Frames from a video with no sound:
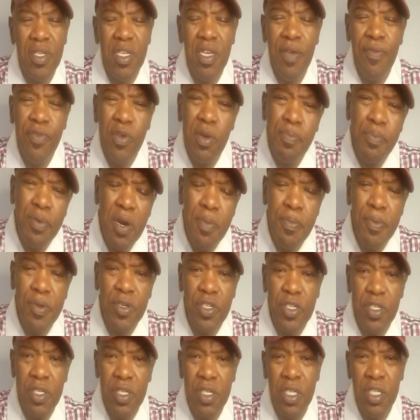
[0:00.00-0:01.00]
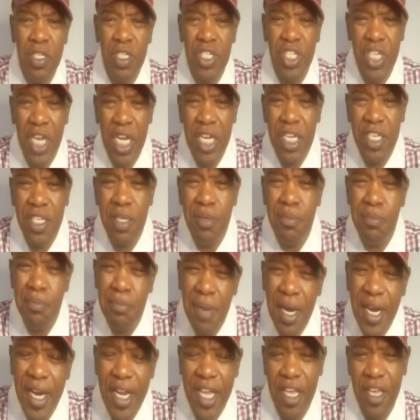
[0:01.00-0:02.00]
If your purpose is chasing
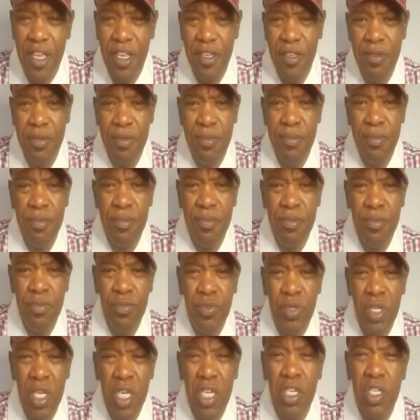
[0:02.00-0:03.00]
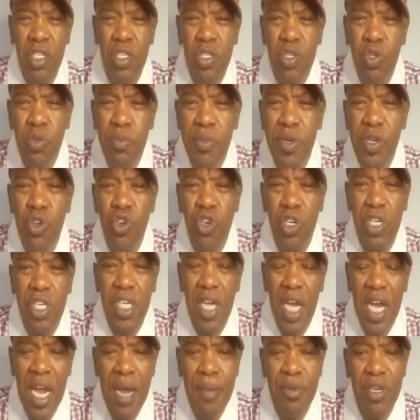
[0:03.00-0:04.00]
money, consuming your
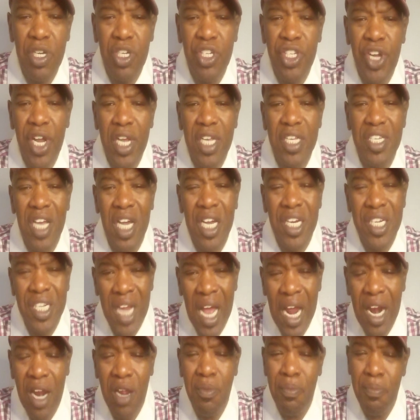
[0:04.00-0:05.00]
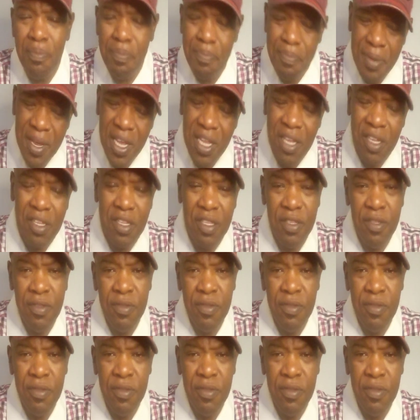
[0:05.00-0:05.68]
time to chase a dollar bill,